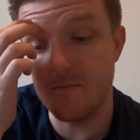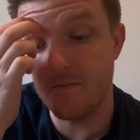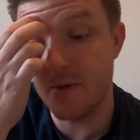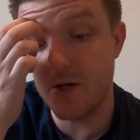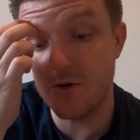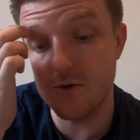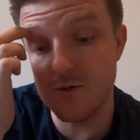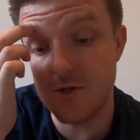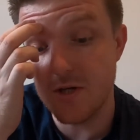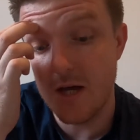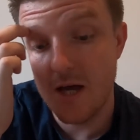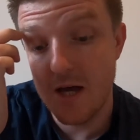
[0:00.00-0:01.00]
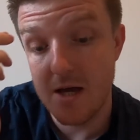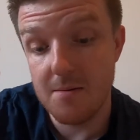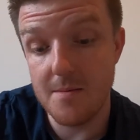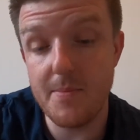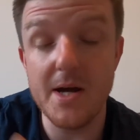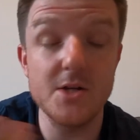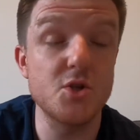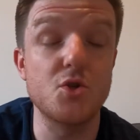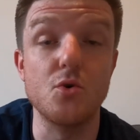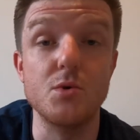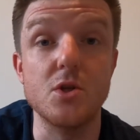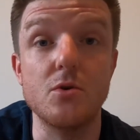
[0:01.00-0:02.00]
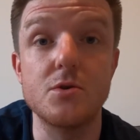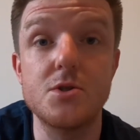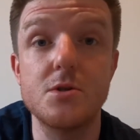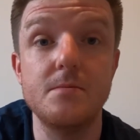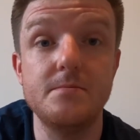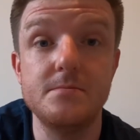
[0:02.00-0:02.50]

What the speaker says: because my bike just always looked